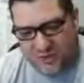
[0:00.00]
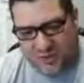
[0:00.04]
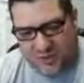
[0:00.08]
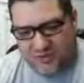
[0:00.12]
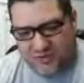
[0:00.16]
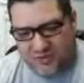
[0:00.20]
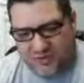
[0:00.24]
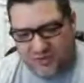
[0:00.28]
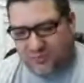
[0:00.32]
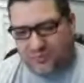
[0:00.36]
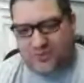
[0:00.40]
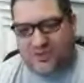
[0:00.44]

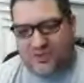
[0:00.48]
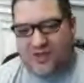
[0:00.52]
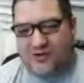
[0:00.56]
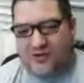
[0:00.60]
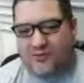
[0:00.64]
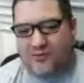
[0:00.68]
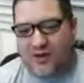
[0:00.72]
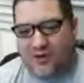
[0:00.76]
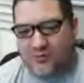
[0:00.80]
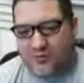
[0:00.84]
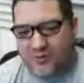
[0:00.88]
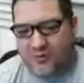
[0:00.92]
You're
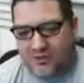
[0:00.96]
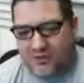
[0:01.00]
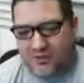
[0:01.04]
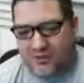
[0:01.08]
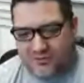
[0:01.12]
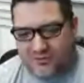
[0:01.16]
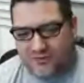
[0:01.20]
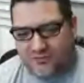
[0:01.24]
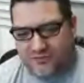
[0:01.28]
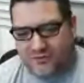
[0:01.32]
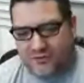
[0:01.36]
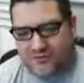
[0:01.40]
playing around with
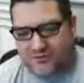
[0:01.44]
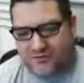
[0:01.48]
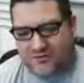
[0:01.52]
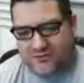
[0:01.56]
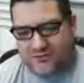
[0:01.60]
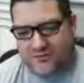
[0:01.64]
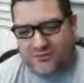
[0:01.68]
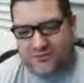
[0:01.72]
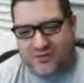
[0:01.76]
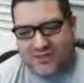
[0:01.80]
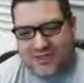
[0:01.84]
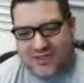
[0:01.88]
it for
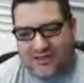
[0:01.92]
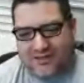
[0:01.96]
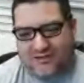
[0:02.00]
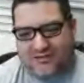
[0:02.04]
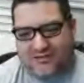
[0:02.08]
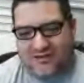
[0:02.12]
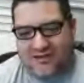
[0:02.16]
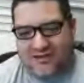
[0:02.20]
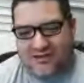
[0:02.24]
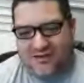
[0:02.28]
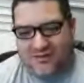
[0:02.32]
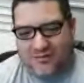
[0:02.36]
just a few
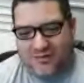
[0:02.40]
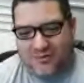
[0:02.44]
days.